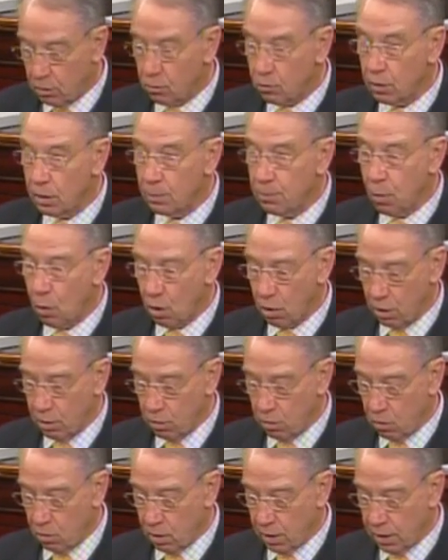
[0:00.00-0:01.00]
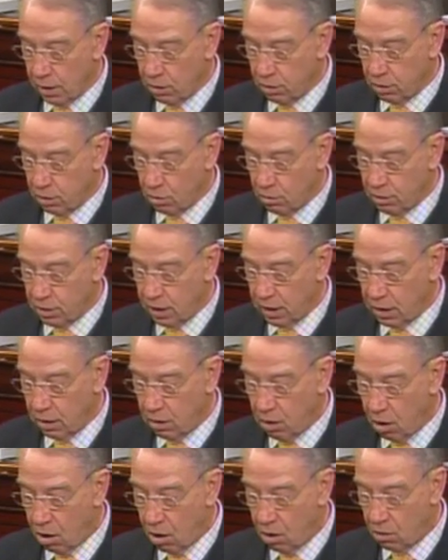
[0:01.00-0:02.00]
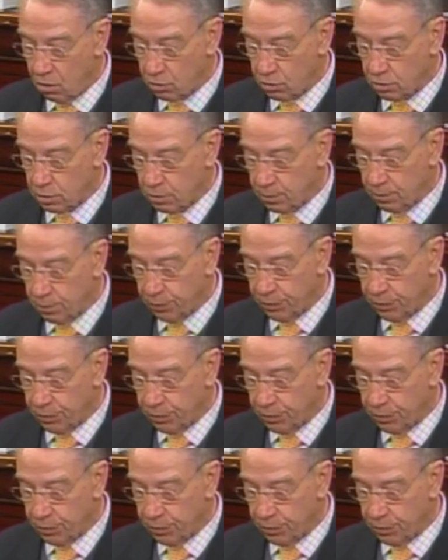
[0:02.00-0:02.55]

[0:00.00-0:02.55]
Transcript: reported only 13 calls